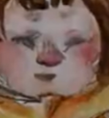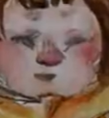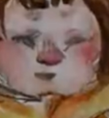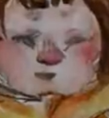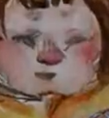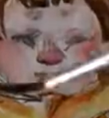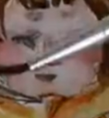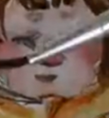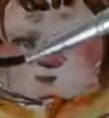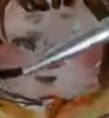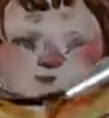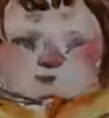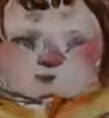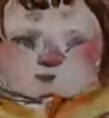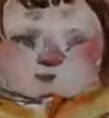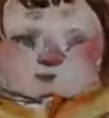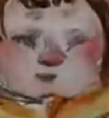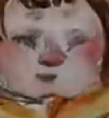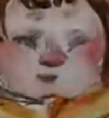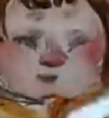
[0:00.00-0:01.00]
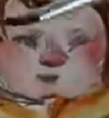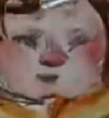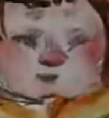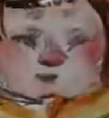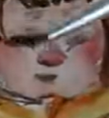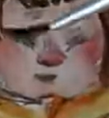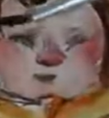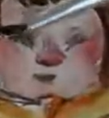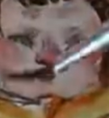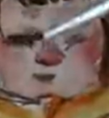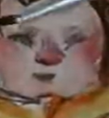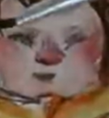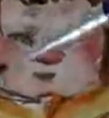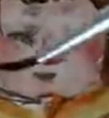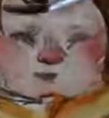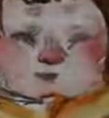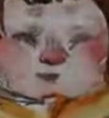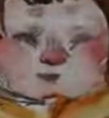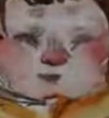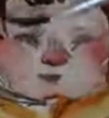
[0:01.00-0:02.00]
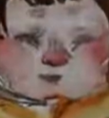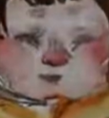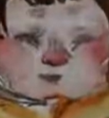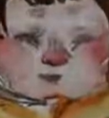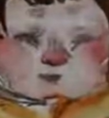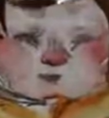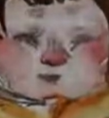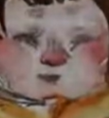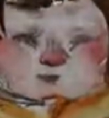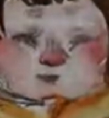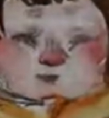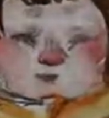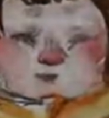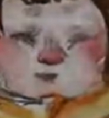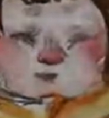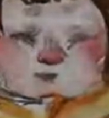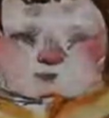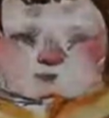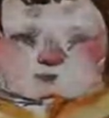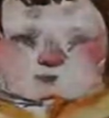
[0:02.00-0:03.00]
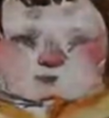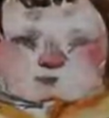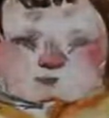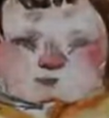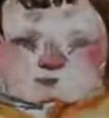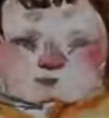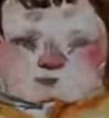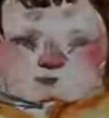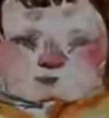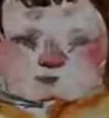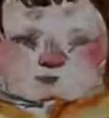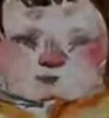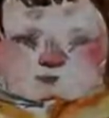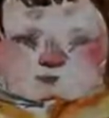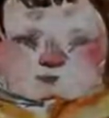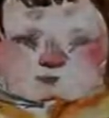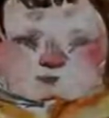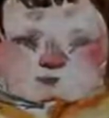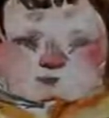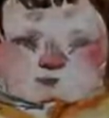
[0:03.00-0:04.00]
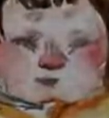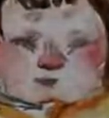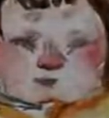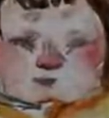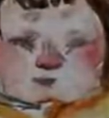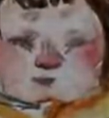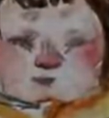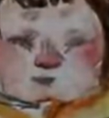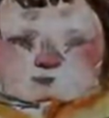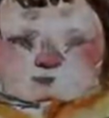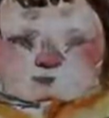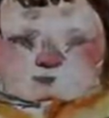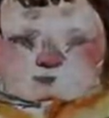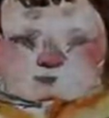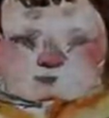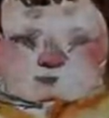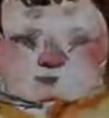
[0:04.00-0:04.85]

No one is speaking in this clip.